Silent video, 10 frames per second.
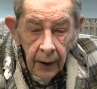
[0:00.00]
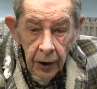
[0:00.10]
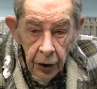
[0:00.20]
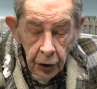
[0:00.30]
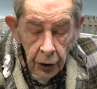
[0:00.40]
that
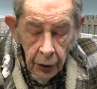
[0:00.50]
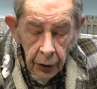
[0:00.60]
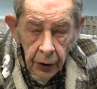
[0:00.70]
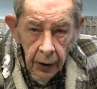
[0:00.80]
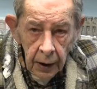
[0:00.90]
should
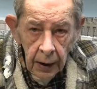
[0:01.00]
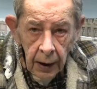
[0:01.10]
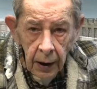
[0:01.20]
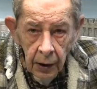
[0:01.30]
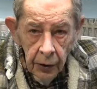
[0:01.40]

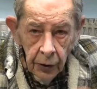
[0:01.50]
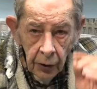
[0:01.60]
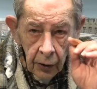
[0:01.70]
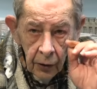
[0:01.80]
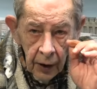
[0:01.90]

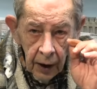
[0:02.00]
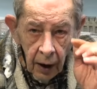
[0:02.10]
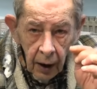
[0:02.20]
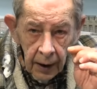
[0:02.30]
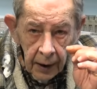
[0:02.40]
turn the
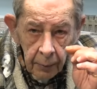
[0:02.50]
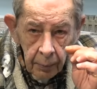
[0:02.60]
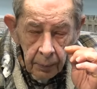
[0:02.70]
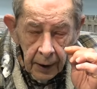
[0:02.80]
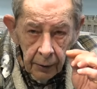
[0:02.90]
eyelid
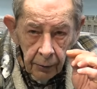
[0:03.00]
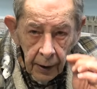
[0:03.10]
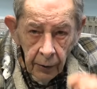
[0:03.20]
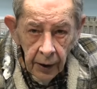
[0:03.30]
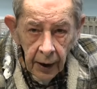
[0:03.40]
back
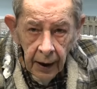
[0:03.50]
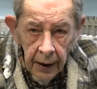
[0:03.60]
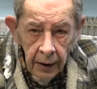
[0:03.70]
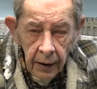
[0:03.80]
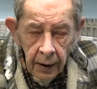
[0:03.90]
round
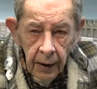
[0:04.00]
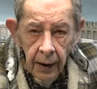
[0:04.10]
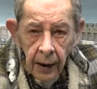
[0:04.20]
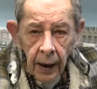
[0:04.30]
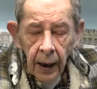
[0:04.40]
again
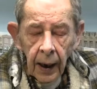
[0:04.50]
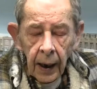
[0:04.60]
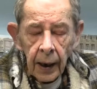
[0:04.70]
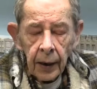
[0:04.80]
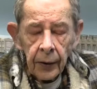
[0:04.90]

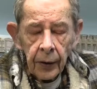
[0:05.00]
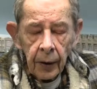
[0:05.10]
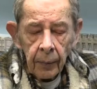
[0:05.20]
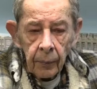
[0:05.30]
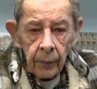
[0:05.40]
and
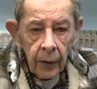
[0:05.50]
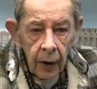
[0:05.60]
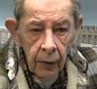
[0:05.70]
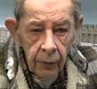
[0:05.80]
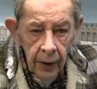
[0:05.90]
um,
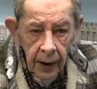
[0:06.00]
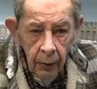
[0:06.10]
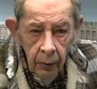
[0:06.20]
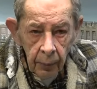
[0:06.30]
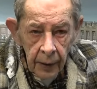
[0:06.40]
hopefully that
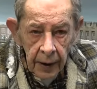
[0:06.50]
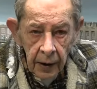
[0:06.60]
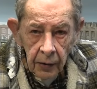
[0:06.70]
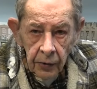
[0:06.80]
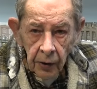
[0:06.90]
will be
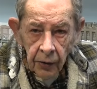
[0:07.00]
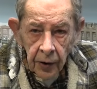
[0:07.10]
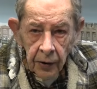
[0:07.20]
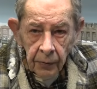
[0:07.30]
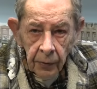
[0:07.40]

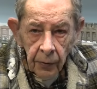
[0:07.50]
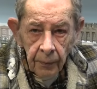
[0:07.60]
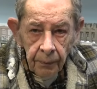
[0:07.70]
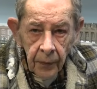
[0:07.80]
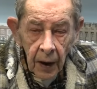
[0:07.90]
successful.
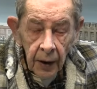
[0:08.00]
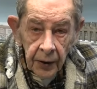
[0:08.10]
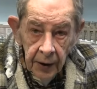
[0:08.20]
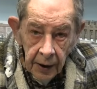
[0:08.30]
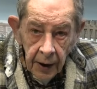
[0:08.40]
I
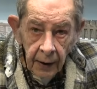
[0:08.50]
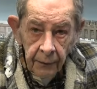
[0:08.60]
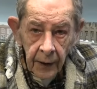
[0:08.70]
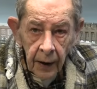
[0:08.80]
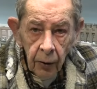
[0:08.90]
did
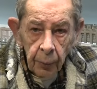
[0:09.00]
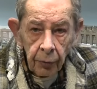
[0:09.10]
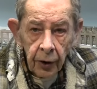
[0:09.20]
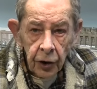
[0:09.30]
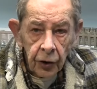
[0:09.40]
have that
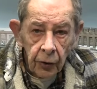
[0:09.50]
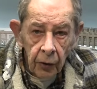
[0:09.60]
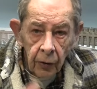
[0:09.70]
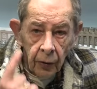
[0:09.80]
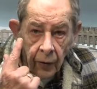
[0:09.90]
operation
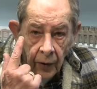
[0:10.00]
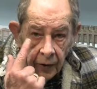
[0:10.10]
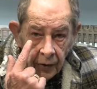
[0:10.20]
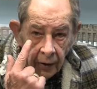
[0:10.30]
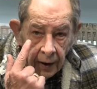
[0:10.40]
on
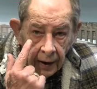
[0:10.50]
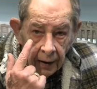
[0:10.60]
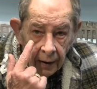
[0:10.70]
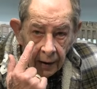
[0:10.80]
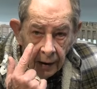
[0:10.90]
this eye
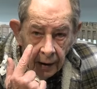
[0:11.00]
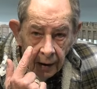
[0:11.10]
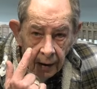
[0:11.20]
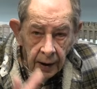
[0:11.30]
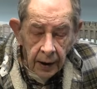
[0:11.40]

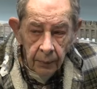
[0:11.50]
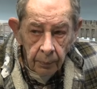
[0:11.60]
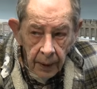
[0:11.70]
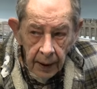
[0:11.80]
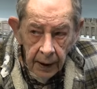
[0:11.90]
uh, in
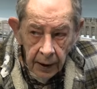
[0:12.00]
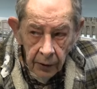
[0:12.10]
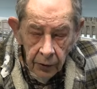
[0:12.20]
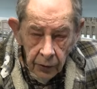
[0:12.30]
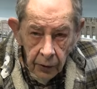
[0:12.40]
back
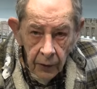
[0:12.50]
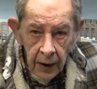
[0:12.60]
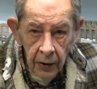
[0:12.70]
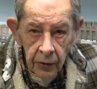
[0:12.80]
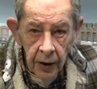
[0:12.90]
in
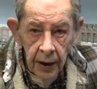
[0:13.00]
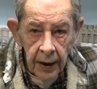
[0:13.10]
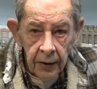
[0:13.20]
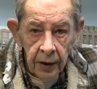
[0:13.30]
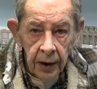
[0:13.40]

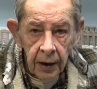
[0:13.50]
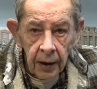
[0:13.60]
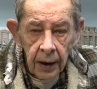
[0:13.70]
2018